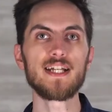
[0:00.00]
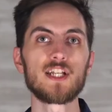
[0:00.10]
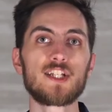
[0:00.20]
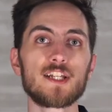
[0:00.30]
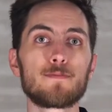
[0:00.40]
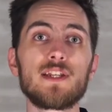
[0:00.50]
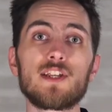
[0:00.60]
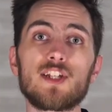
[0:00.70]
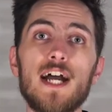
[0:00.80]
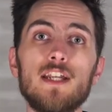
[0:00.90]
An assessment
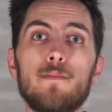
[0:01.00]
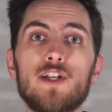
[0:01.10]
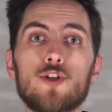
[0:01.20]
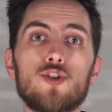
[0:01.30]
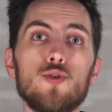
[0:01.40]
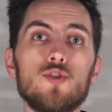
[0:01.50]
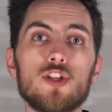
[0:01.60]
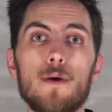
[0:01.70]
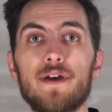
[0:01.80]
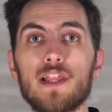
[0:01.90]
designed to measure students'
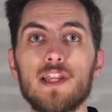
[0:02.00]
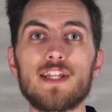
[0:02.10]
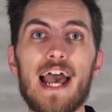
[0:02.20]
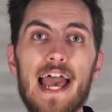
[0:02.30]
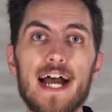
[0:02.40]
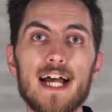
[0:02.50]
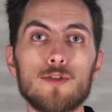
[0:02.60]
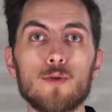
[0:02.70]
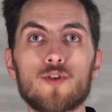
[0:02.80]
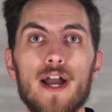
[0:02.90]
ability to and
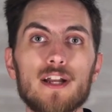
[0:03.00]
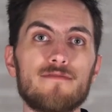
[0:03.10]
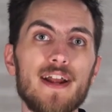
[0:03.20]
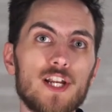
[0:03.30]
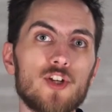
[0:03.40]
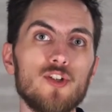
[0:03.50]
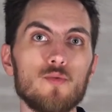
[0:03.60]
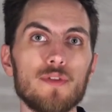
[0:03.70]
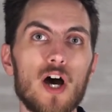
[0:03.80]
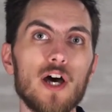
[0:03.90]
subtract fractions
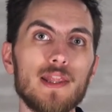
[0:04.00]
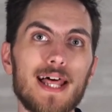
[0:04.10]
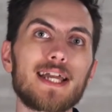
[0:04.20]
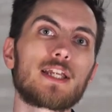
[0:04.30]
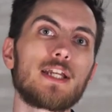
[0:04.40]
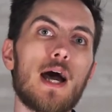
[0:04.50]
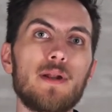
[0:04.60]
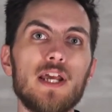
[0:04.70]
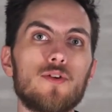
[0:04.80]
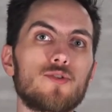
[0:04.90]
with unlike
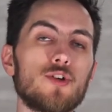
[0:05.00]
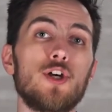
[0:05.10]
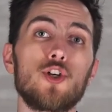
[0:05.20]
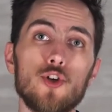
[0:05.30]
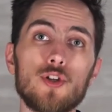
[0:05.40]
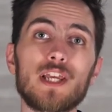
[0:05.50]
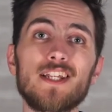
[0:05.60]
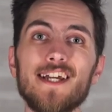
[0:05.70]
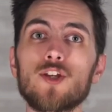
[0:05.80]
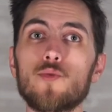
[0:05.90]
denominators should
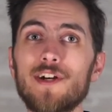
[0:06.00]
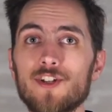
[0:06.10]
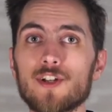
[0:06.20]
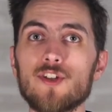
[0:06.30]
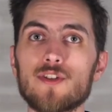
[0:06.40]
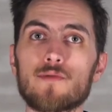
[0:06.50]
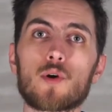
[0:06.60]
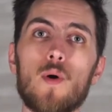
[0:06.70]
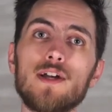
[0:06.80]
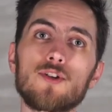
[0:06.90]
contain questions that
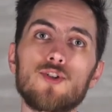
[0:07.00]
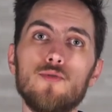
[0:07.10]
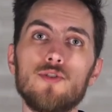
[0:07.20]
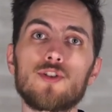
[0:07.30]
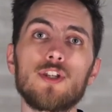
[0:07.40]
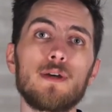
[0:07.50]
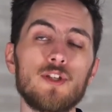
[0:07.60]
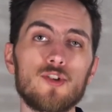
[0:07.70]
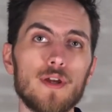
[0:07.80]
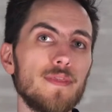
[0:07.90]
require students to
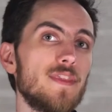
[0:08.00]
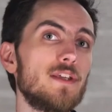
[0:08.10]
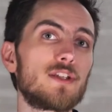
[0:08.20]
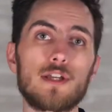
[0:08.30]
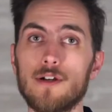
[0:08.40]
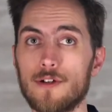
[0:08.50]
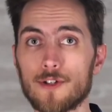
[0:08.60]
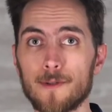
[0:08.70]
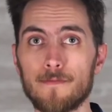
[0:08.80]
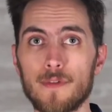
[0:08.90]
demonstrate these
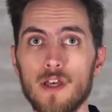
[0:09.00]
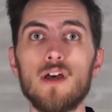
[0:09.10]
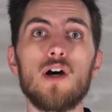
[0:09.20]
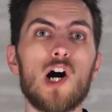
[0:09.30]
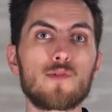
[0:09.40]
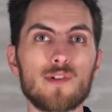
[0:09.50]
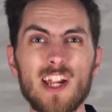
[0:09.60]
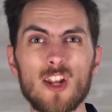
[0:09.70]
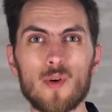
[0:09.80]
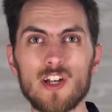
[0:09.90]
skills.
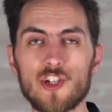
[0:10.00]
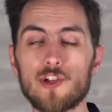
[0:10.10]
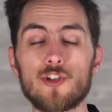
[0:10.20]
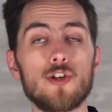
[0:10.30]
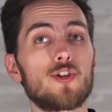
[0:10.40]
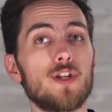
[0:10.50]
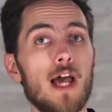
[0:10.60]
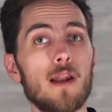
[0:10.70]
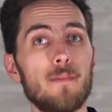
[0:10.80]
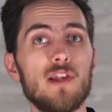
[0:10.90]
Unrelated questions should
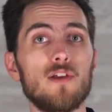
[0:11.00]
not be